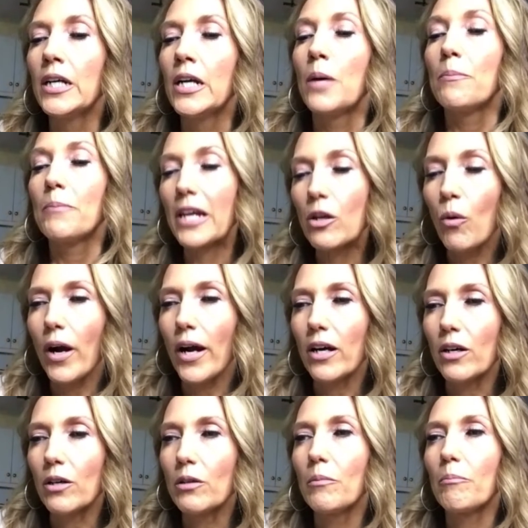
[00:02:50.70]

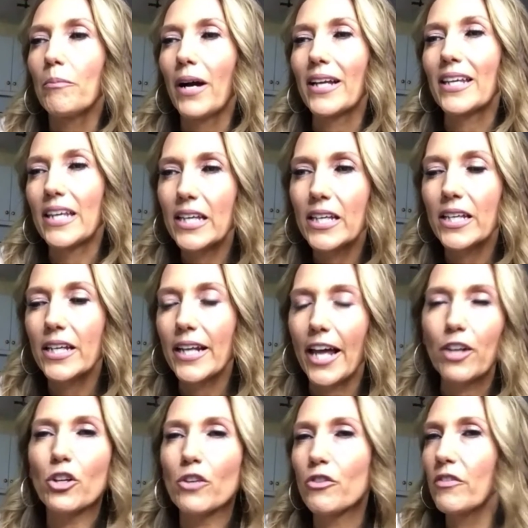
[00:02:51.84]
Meanwhile, my kid, I don't
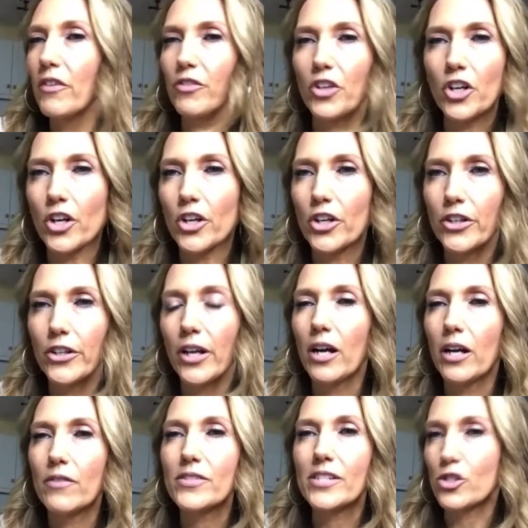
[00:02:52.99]
know if you've ever heard
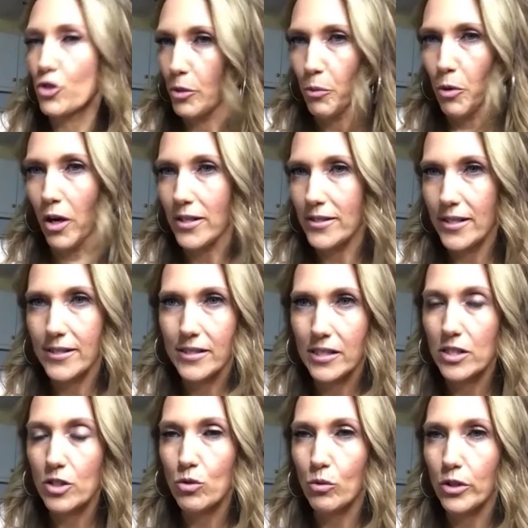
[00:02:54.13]
of sensory processing
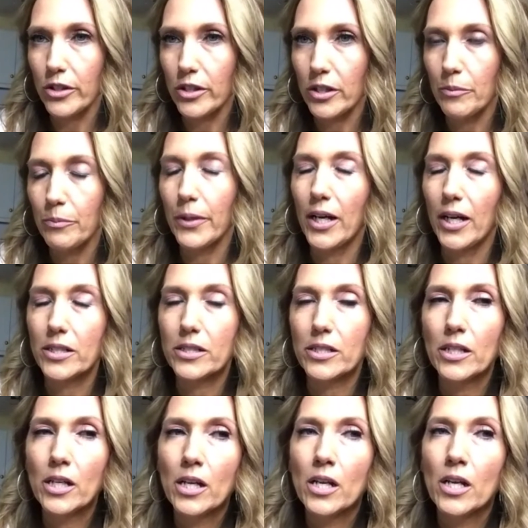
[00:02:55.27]
disorder, but
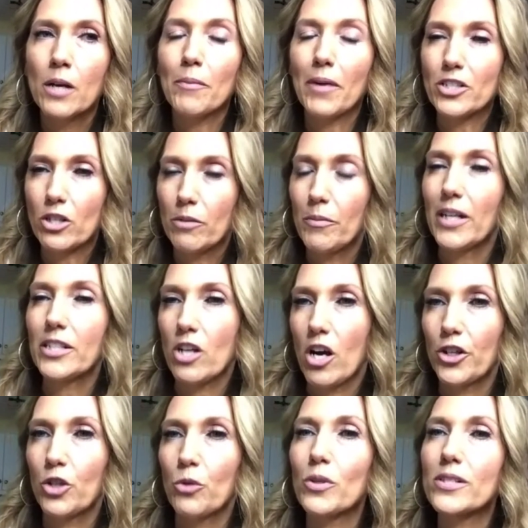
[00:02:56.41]
my
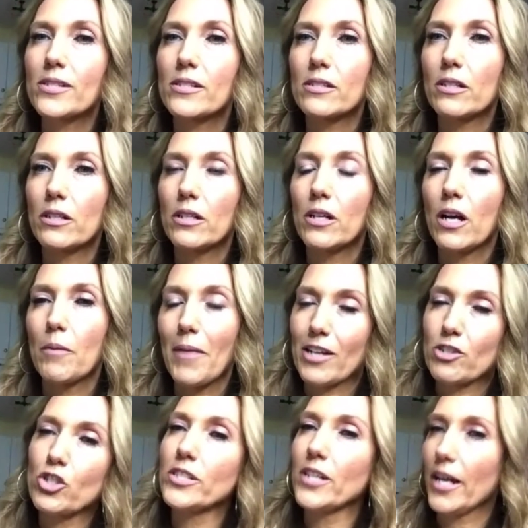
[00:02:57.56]
daughter was
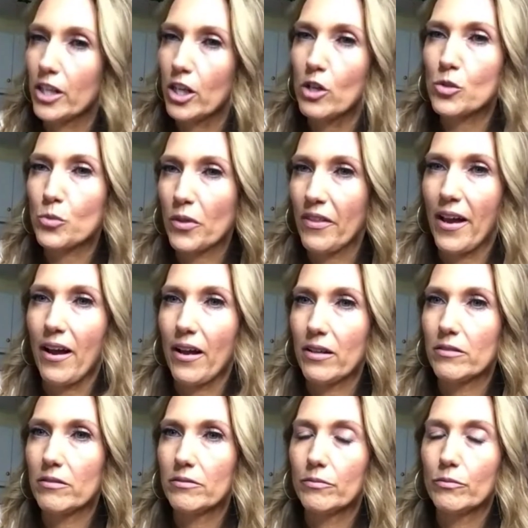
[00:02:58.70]
actually diagnosed with that
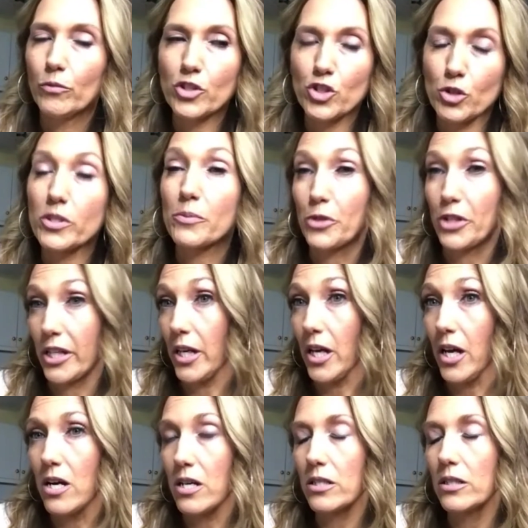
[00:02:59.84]
when she was pretty
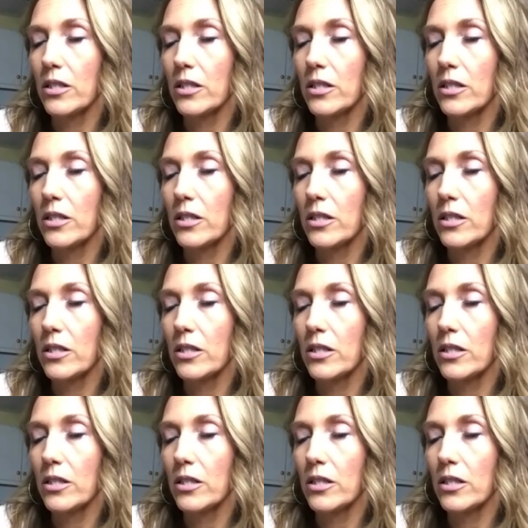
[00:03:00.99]
young.